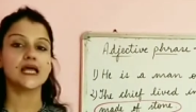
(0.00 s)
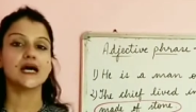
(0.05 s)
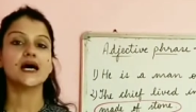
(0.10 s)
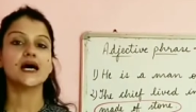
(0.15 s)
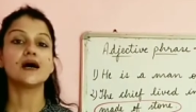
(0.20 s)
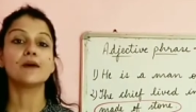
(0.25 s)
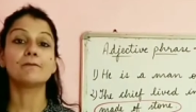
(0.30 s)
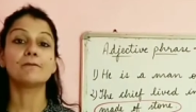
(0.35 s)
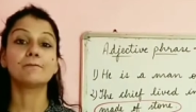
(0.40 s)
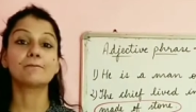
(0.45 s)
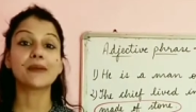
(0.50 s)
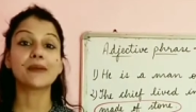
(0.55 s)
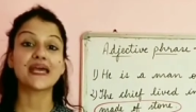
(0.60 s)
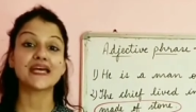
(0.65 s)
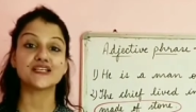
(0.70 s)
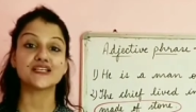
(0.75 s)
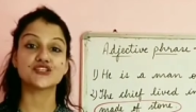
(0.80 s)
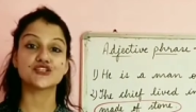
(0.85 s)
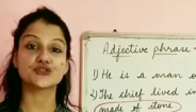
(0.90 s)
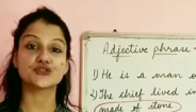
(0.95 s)
a
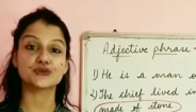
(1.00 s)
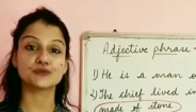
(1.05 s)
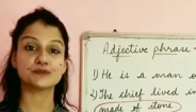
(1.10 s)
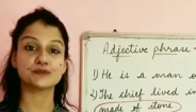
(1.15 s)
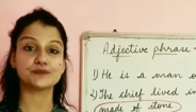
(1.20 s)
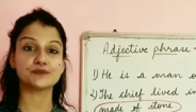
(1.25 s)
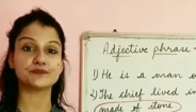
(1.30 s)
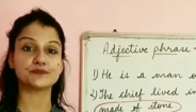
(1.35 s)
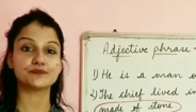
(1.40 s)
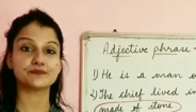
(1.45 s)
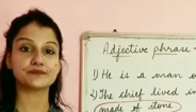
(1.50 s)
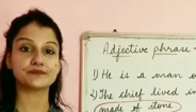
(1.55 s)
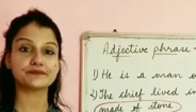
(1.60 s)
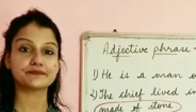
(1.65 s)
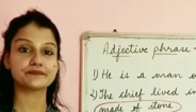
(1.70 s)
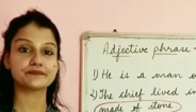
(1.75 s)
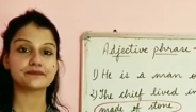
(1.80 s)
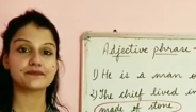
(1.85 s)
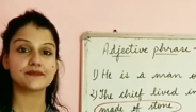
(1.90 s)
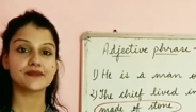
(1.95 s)
page.
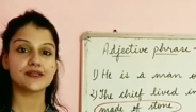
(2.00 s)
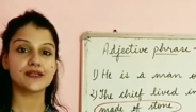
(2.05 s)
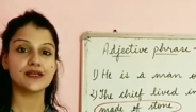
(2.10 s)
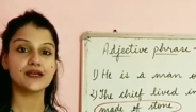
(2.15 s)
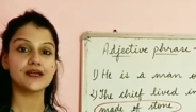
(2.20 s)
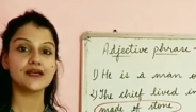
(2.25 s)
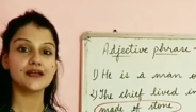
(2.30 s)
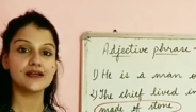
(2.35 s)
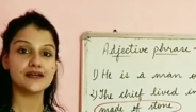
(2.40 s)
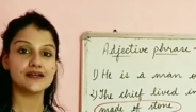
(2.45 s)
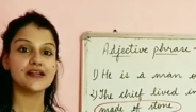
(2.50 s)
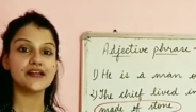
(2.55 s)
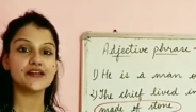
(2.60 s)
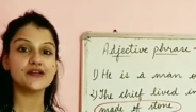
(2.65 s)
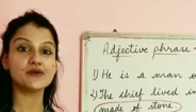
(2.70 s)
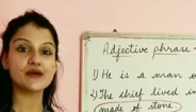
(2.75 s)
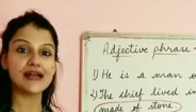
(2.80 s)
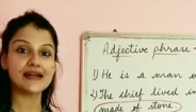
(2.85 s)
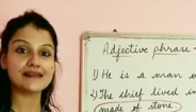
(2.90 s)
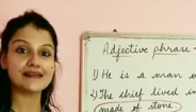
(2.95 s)
Did
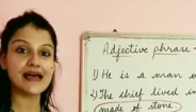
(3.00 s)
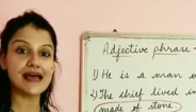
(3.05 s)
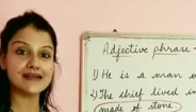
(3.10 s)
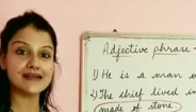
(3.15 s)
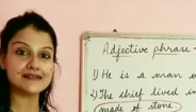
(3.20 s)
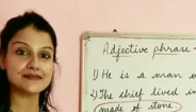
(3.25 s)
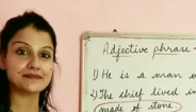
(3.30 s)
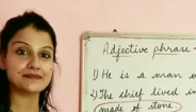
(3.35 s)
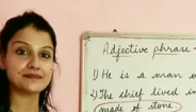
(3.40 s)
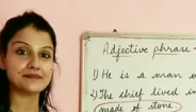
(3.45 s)
you get that?